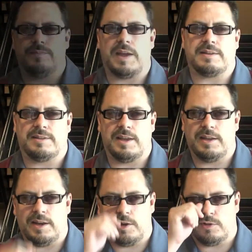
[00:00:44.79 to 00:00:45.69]
That
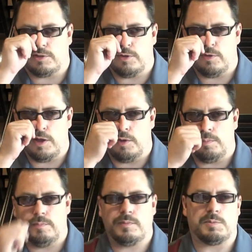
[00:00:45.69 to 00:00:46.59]
said, I also
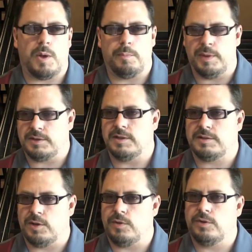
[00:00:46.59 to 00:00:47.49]
help small
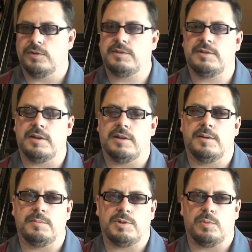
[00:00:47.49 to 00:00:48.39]
business owners
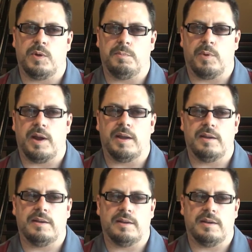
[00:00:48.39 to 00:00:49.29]
to
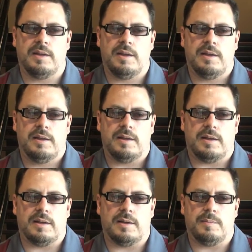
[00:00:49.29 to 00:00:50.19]
rebrand and
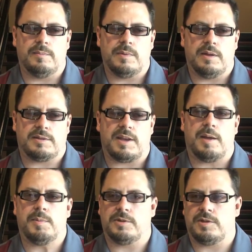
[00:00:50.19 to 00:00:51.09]

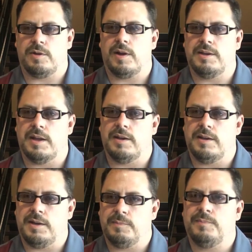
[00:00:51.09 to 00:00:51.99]
establish their
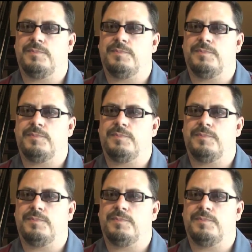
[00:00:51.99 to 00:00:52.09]
identity.